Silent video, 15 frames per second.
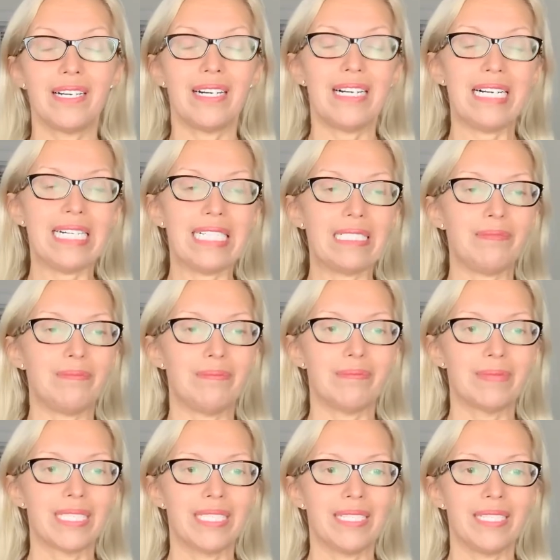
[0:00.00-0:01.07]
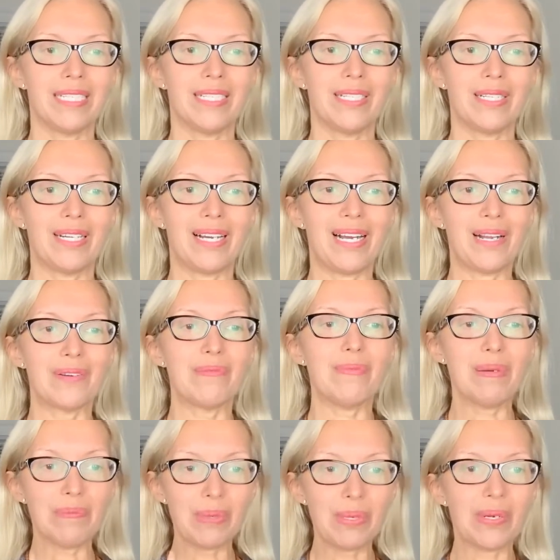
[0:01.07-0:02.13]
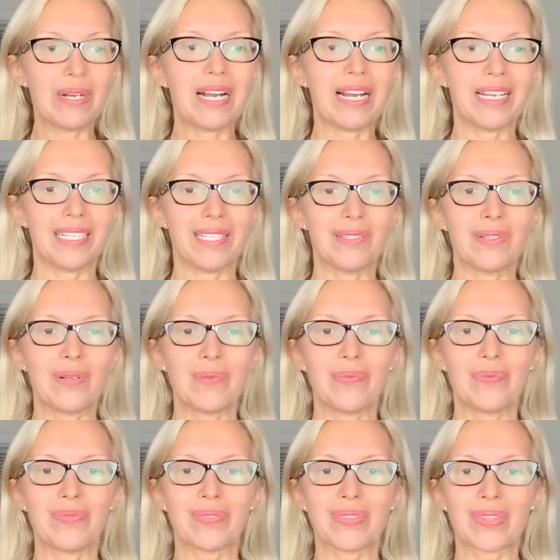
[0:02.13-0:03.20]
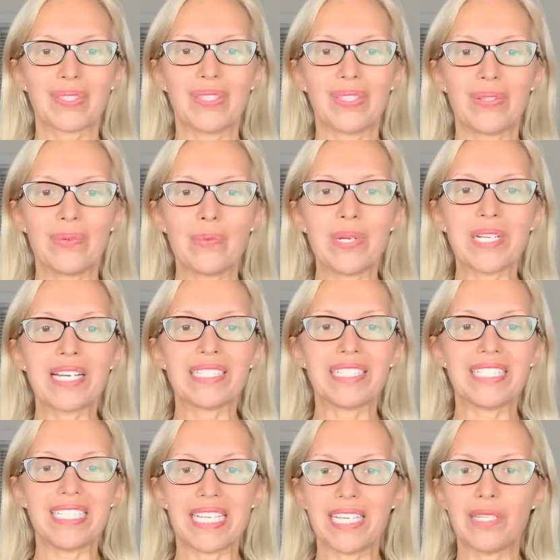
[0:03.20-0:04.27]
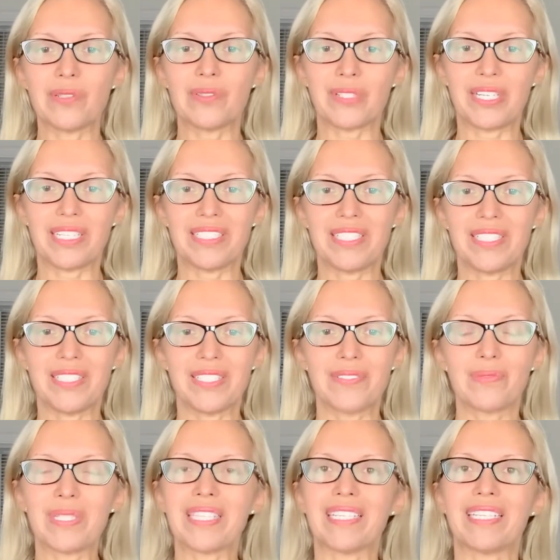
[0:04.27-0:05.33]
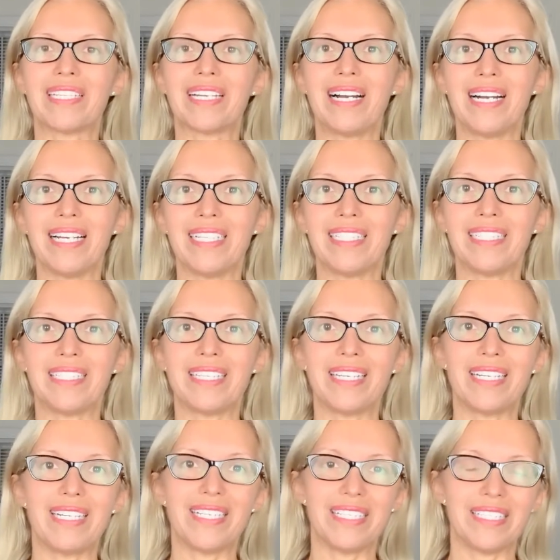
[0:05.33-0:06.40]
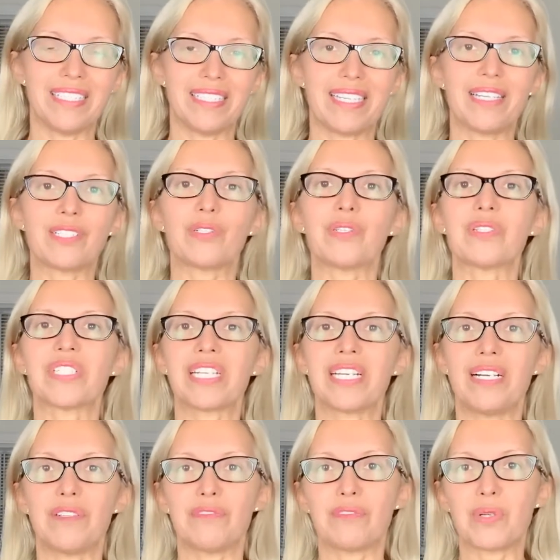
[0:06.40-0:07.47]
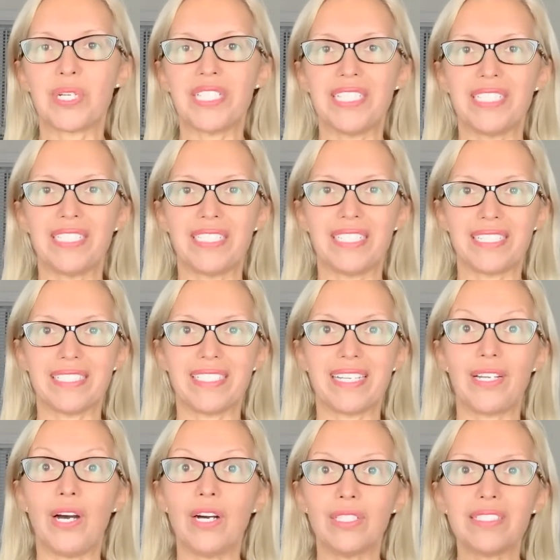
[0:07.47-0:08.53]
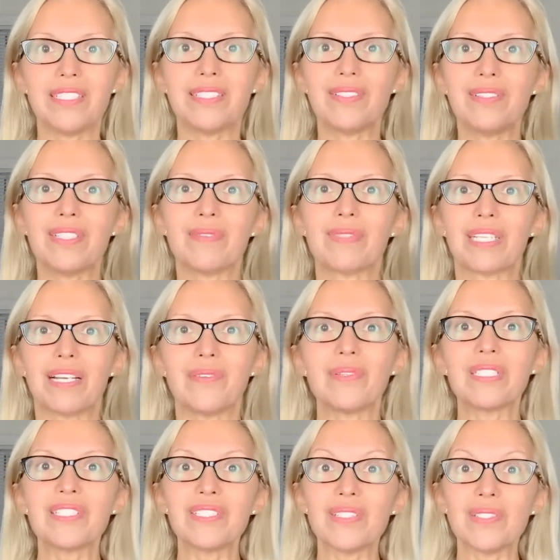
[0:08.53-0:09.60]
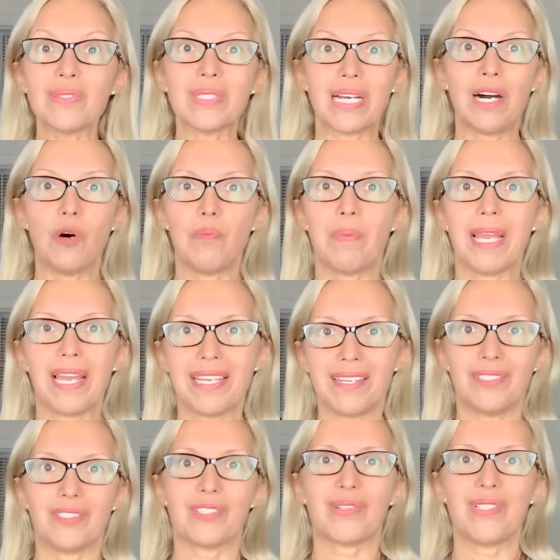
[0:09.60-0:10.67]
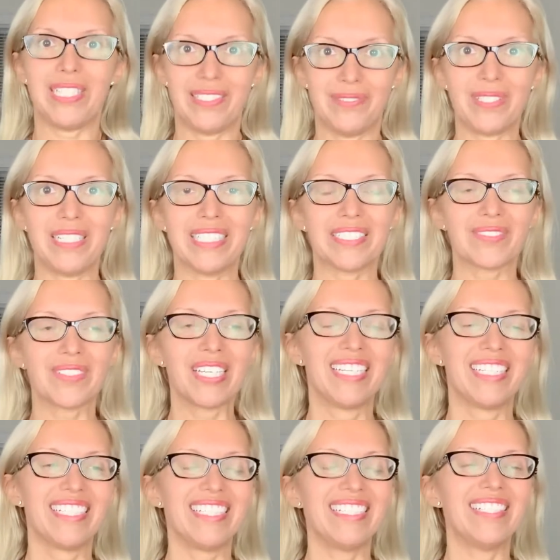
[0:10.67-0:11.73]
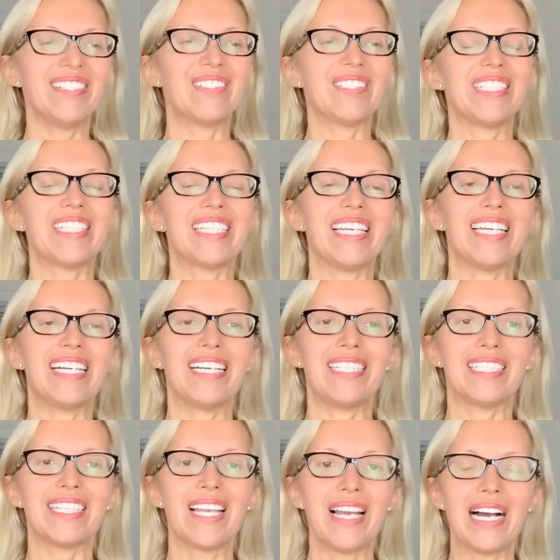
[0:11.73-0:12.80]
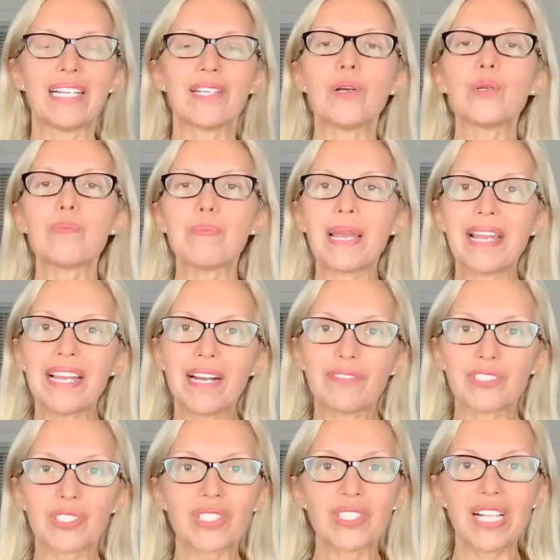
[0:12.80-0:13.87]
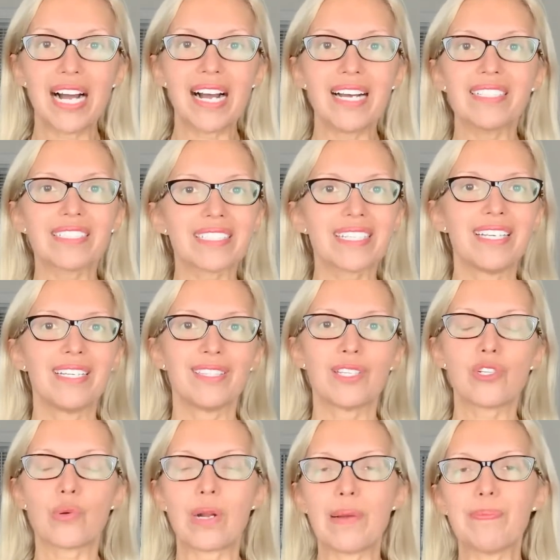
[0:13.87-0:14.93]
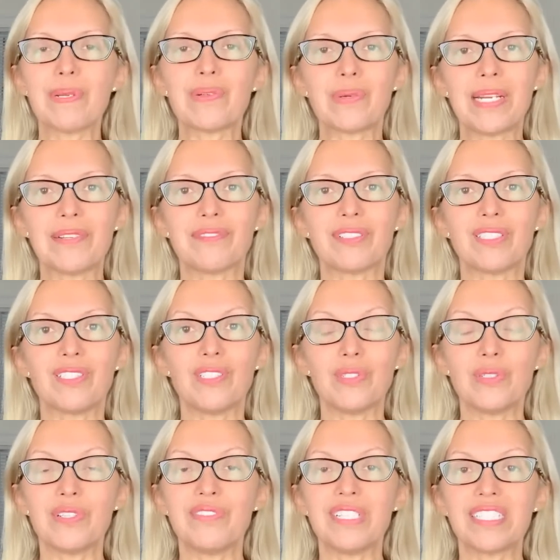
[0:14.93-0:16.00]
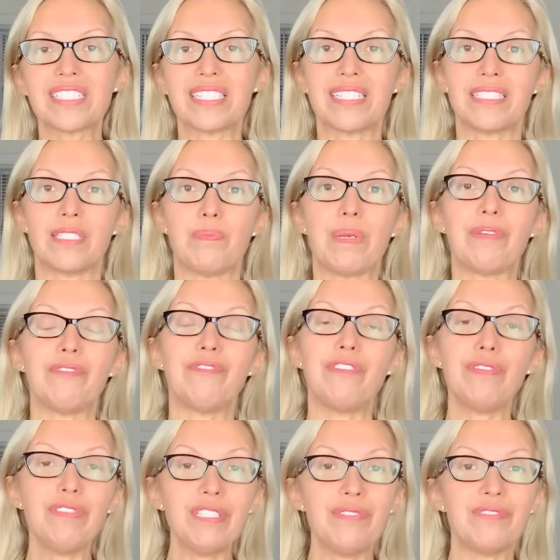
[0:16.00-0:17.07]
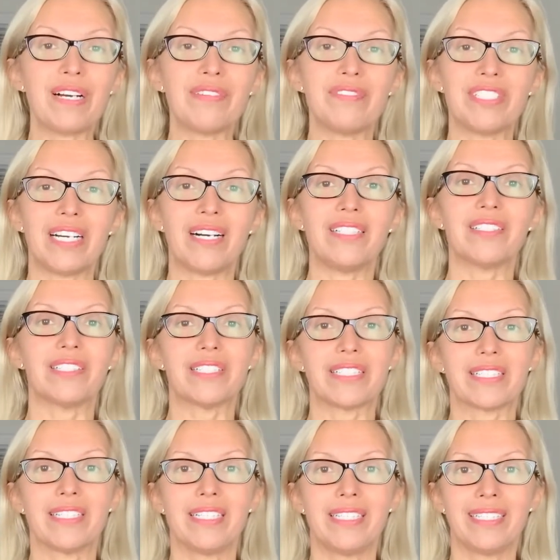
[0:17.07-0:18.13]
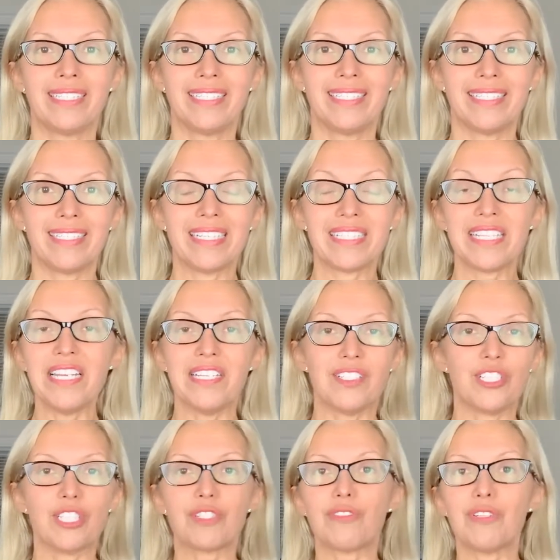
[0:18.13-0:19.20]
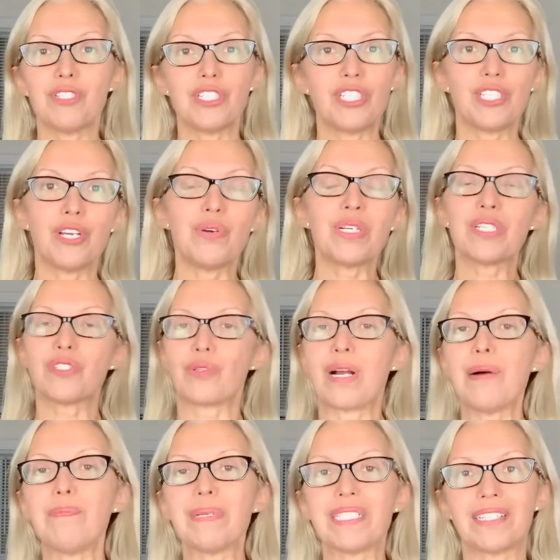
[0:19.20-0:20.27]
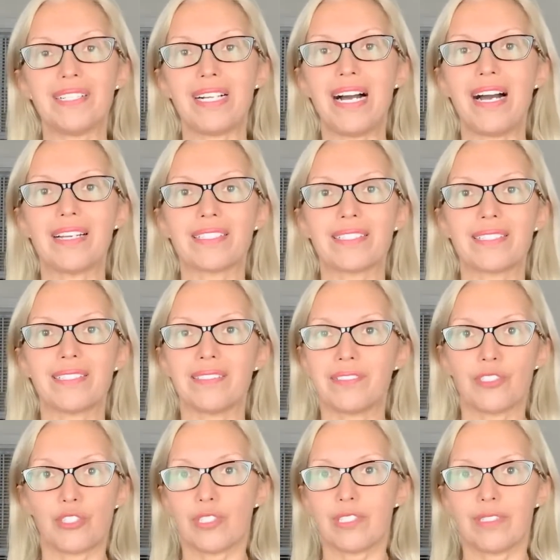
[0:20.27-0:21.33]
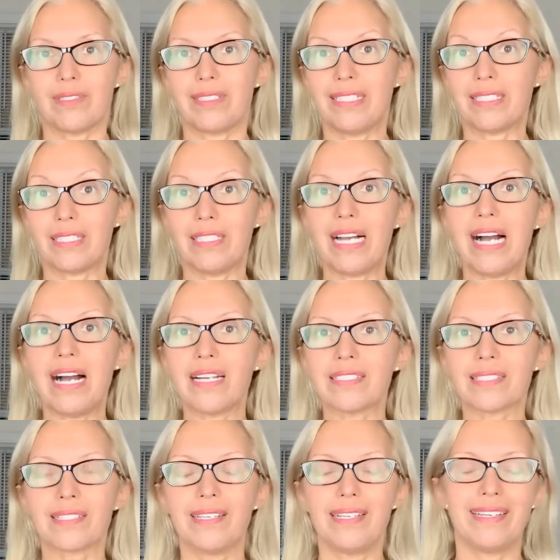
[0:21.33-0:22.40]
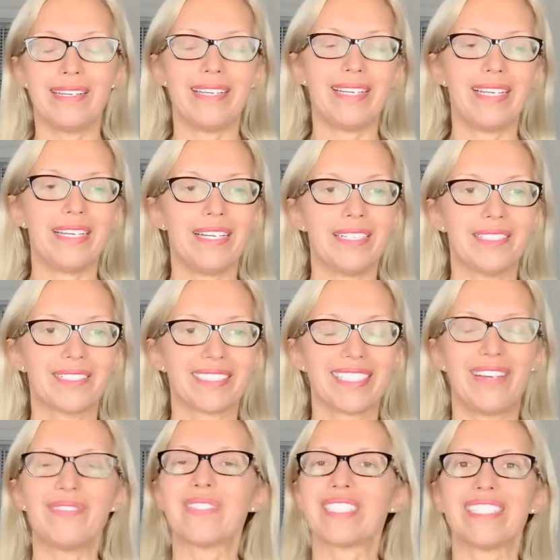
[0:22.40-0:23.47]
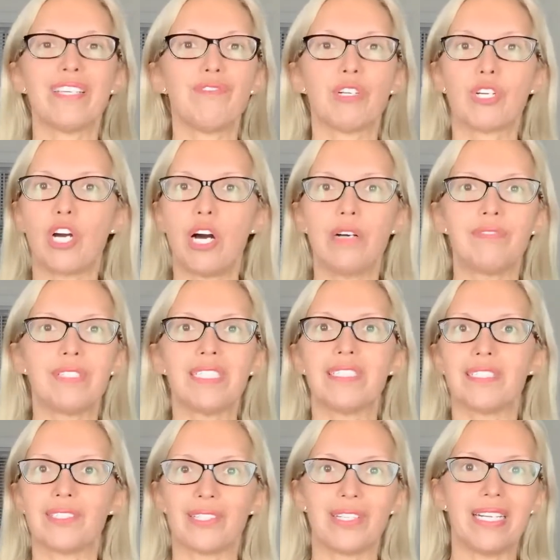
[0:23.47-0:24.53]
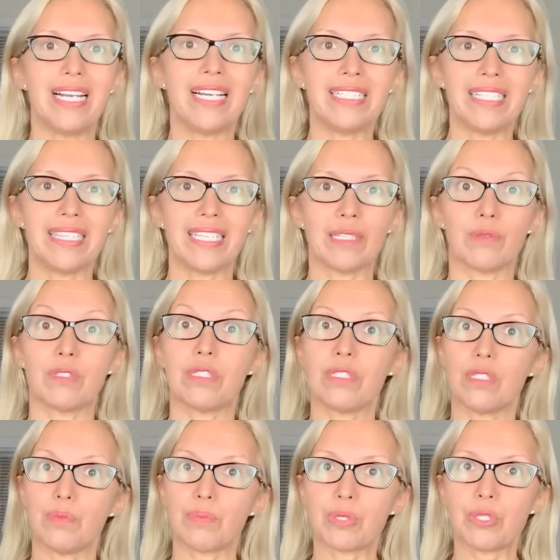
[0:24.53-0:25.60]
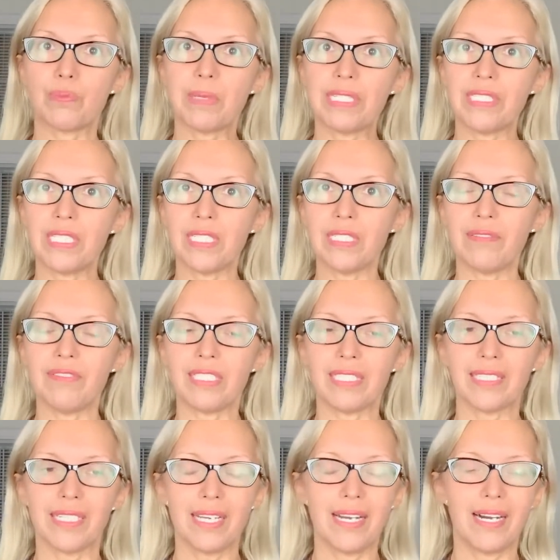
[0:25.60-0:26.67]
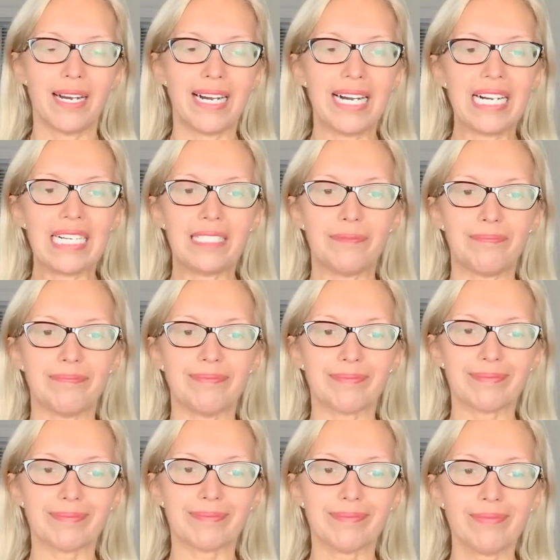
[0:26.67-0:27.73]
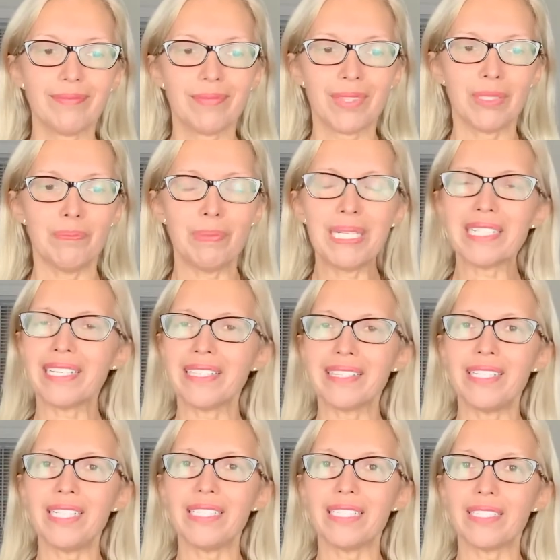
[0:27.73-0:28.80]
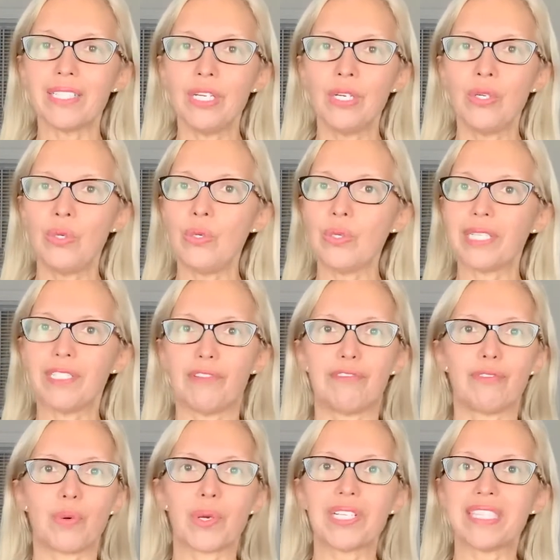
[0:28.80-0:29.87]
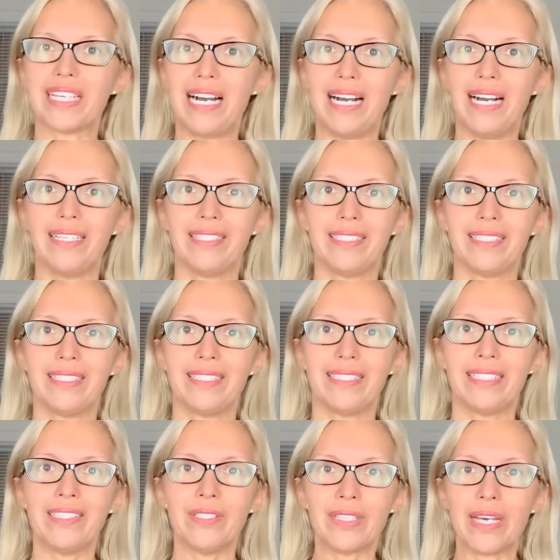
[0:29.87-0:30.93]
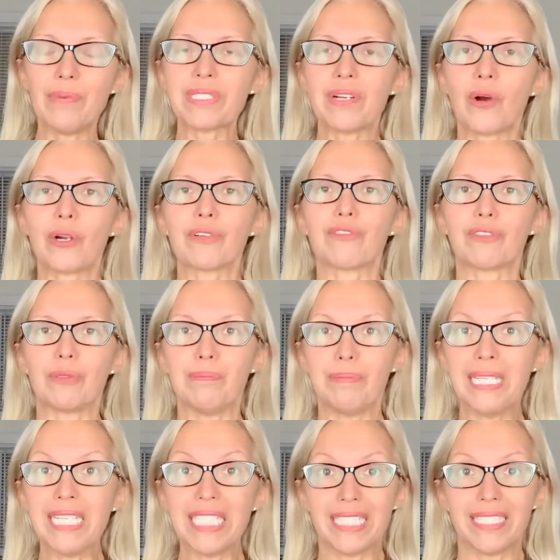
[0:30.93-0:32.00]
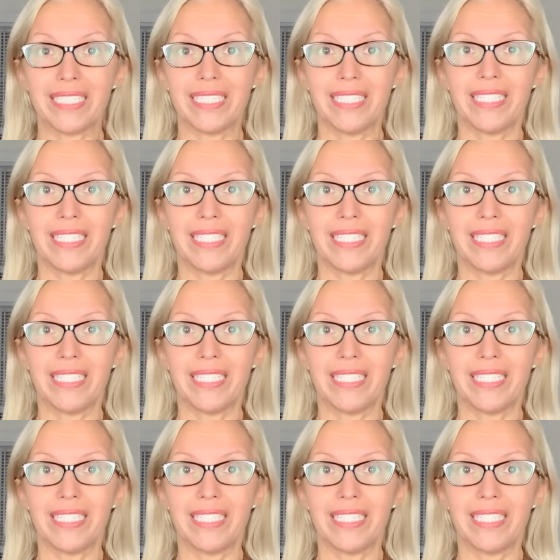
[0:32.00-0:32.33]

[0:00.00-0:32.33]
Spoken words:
I remember I went on a date with a guy in Santa Cruz, California, and I said, oh, let's do something I want to do and I'll pay, I'll treat, right? You know, and I go to pay after class, the drop-in rate for the two of us, and I spent $55. That's it, just for a yoga drop-in class, and just a class. And that wasn't even coffee, dinner, or anything. It was a super spendy evening. But I thought, like, who can afford that? You know, that was hard for me.